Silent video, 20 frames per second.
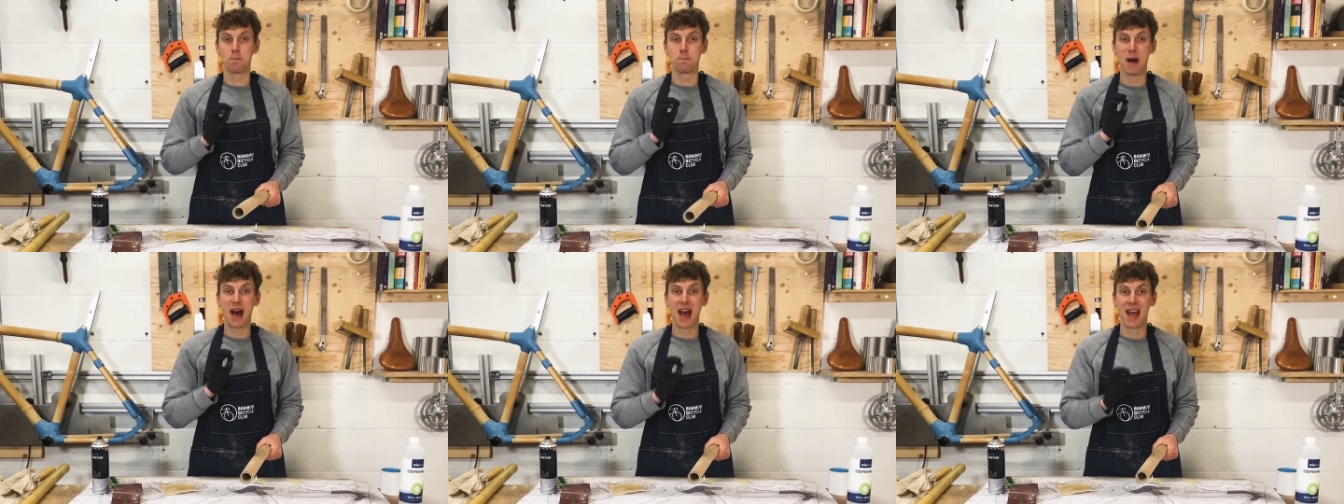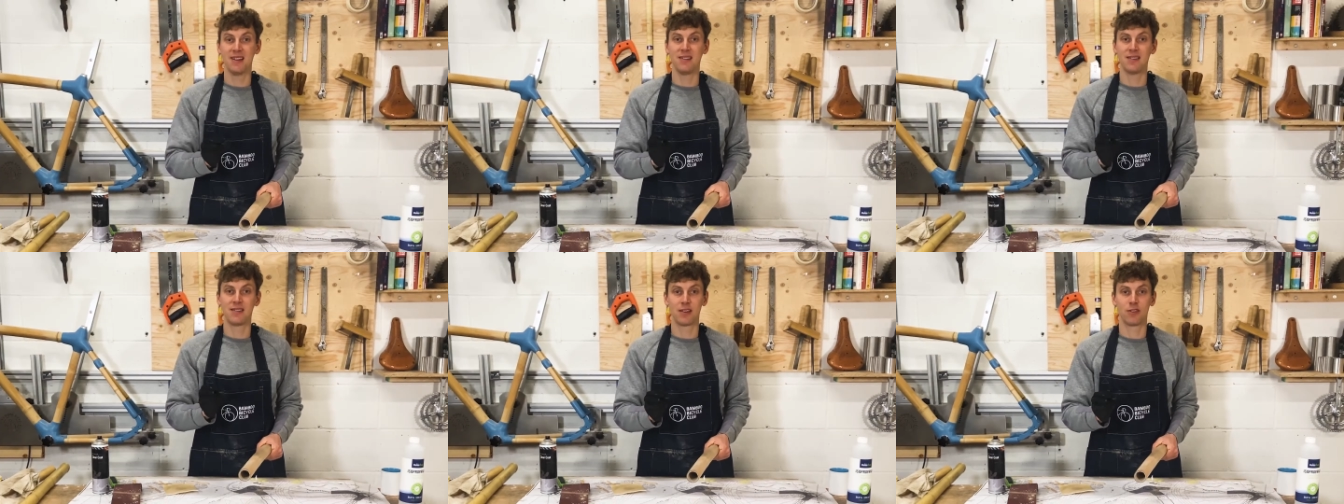to do a
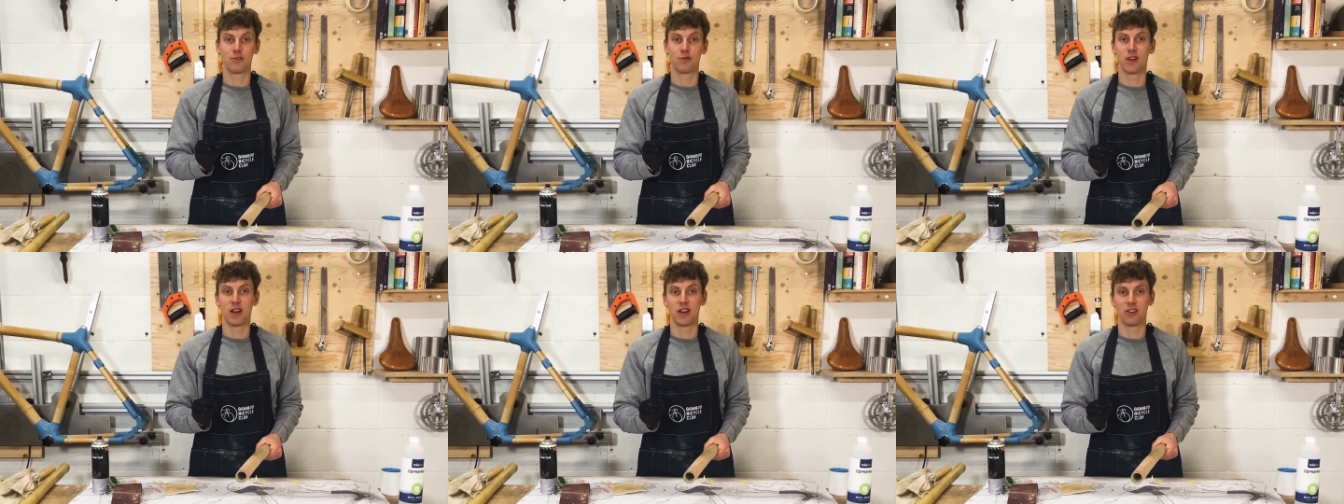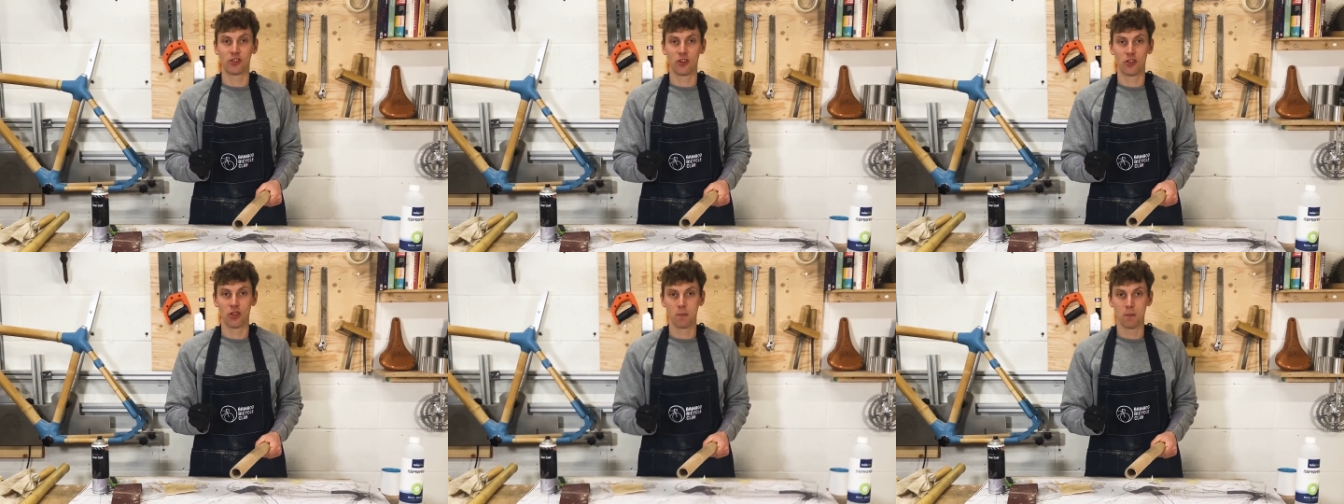painted
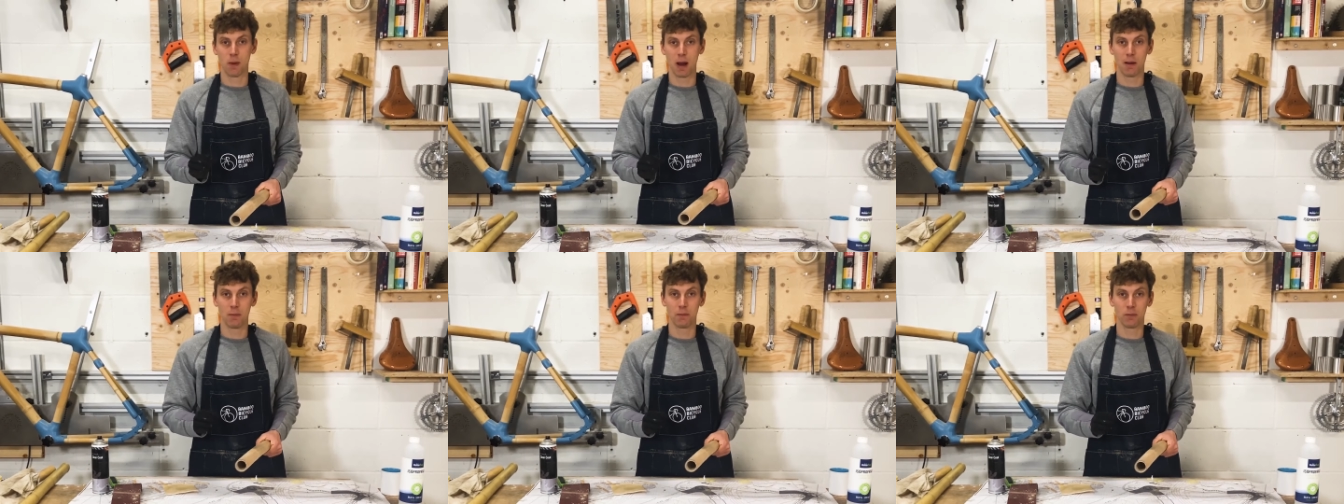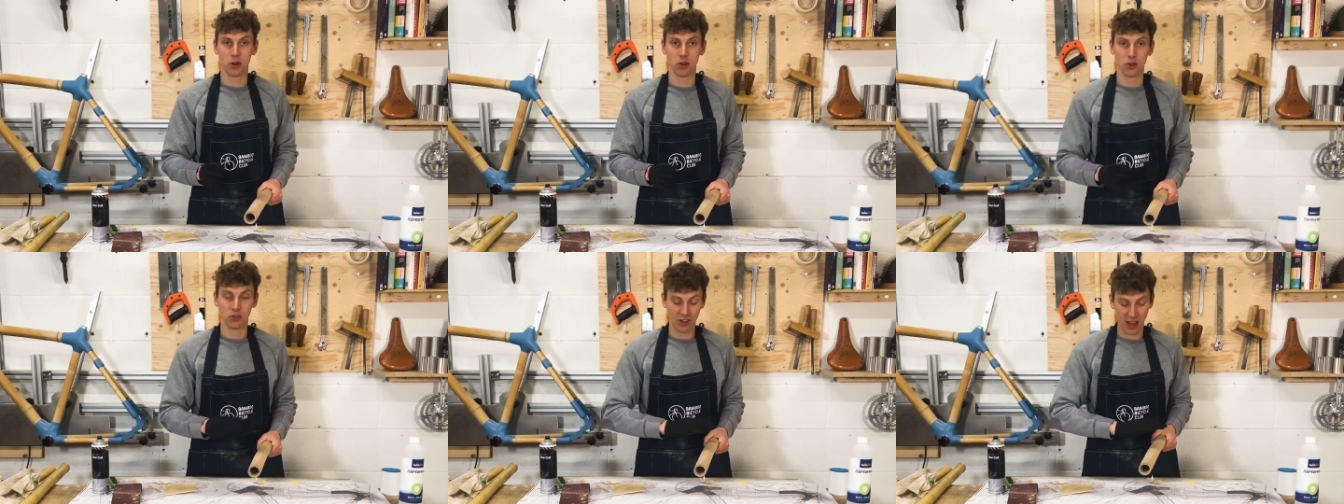finish on the
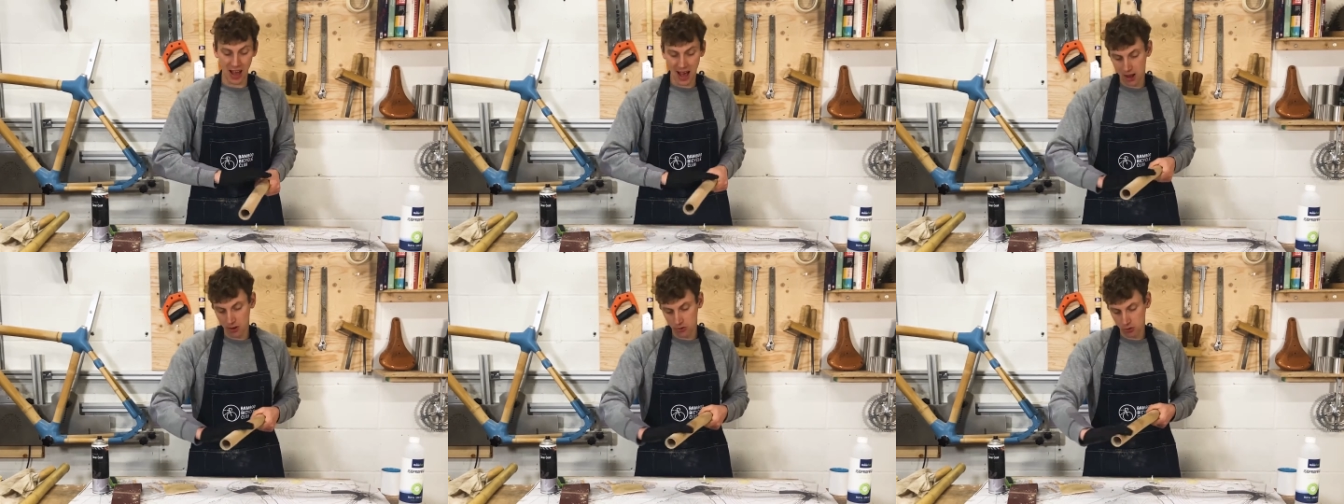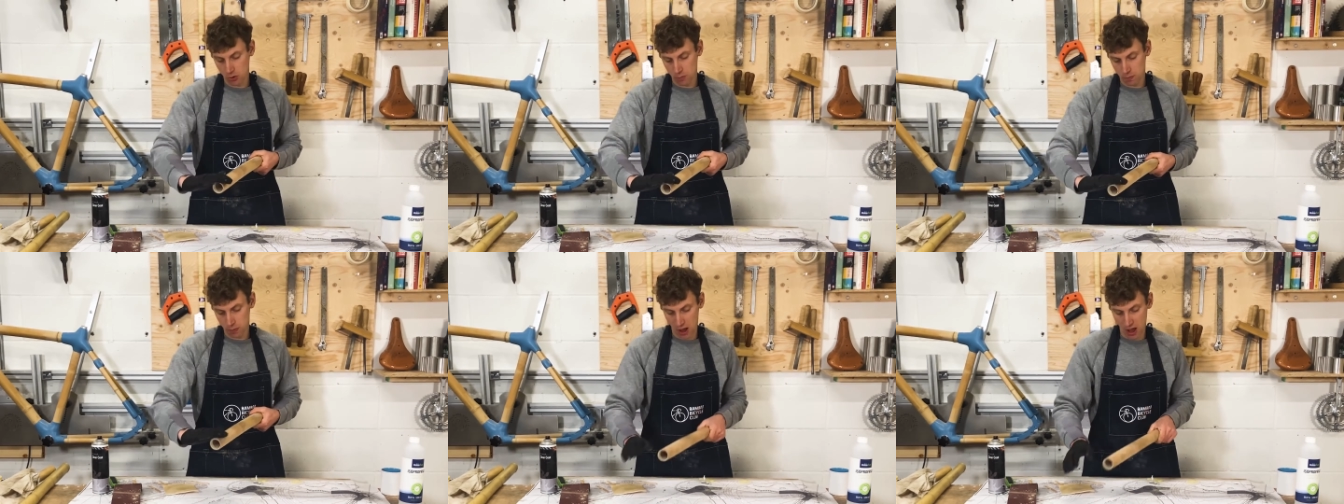bamboo, so
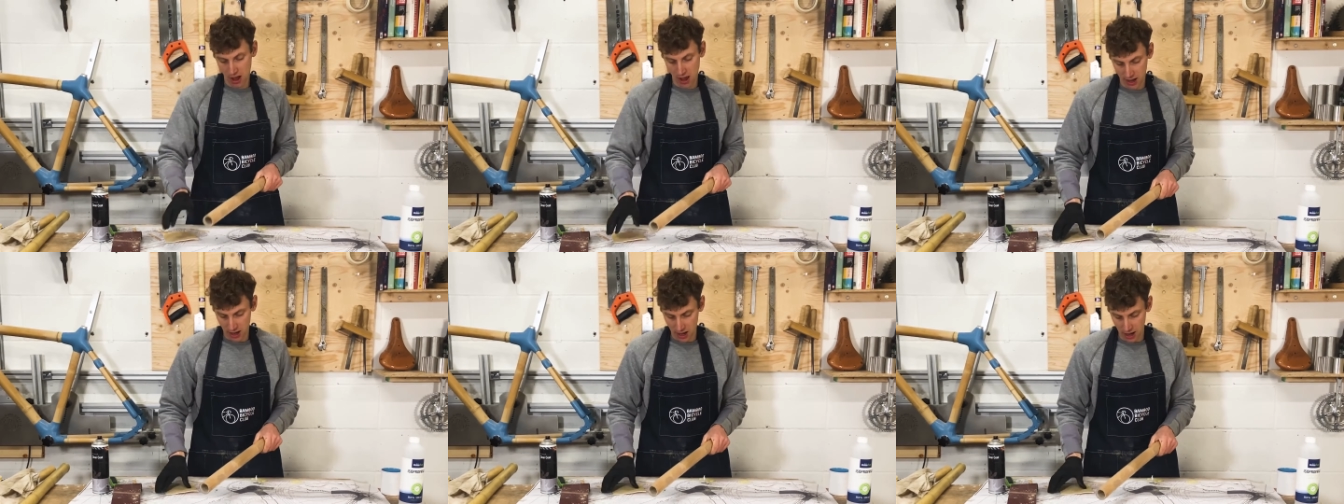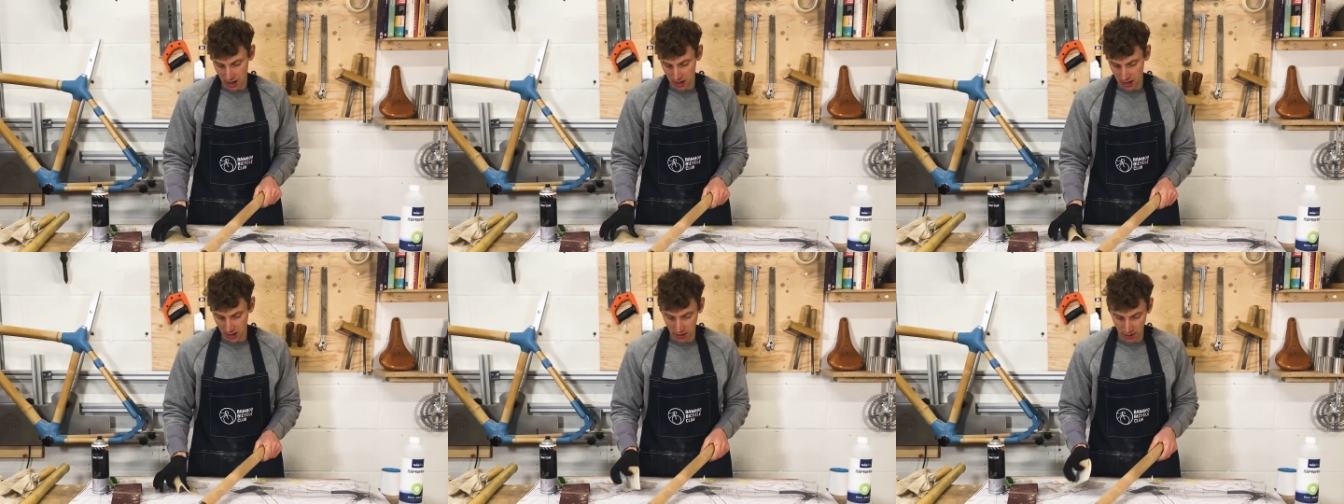how to
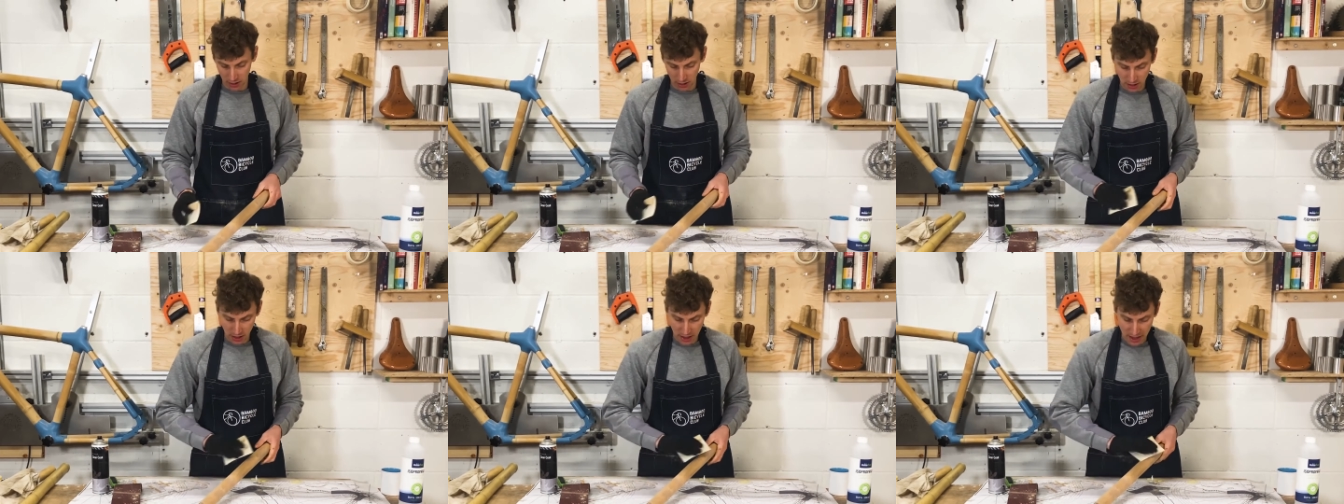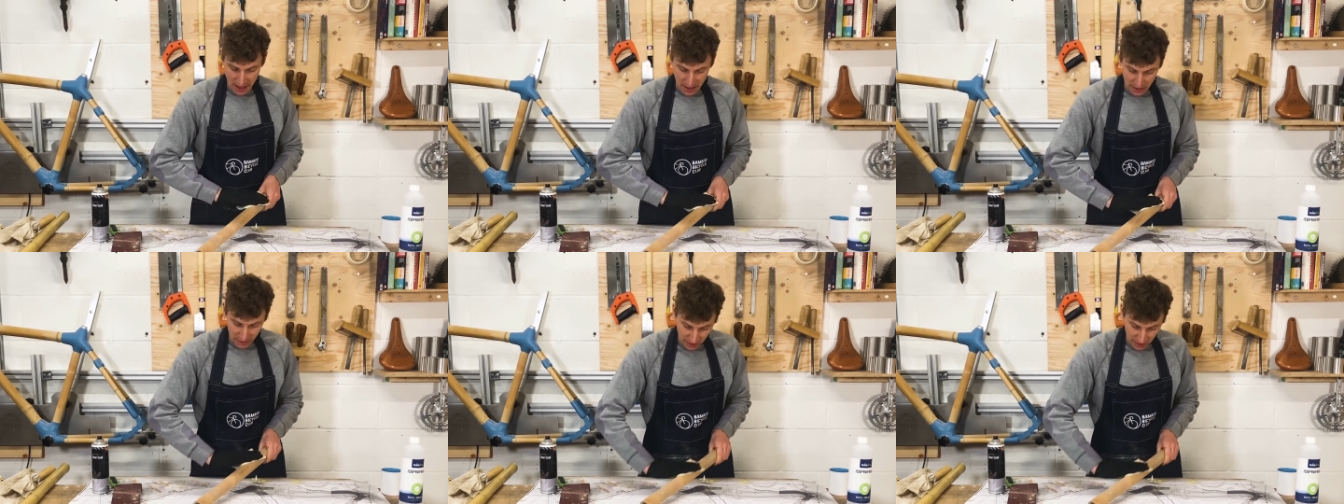apply a colour.